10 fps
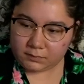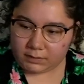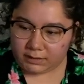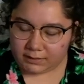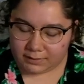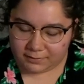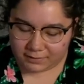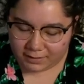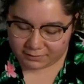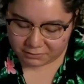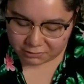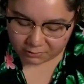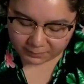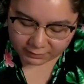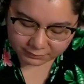Like, it has
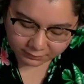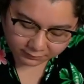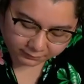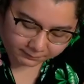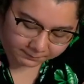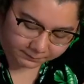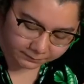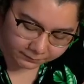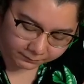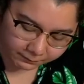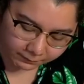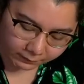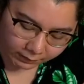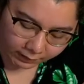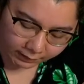sharp edges on it.
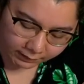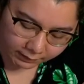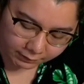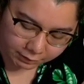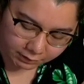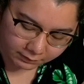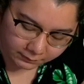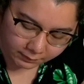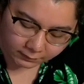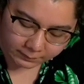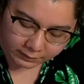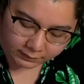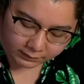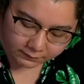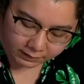Hi, Angie. Welcome
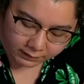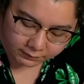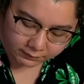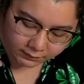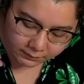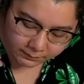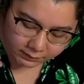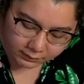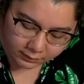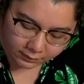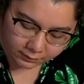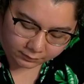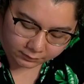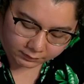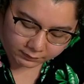in. Can we get some
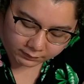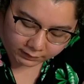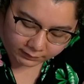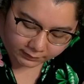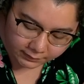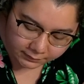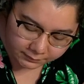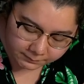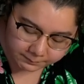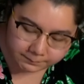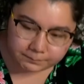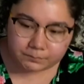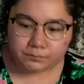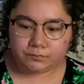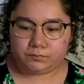yo's? Hello.
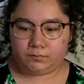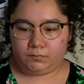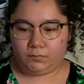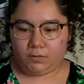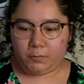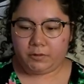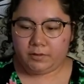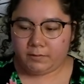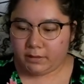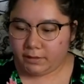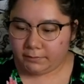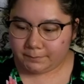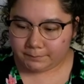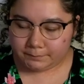Hope we're doing well, hon.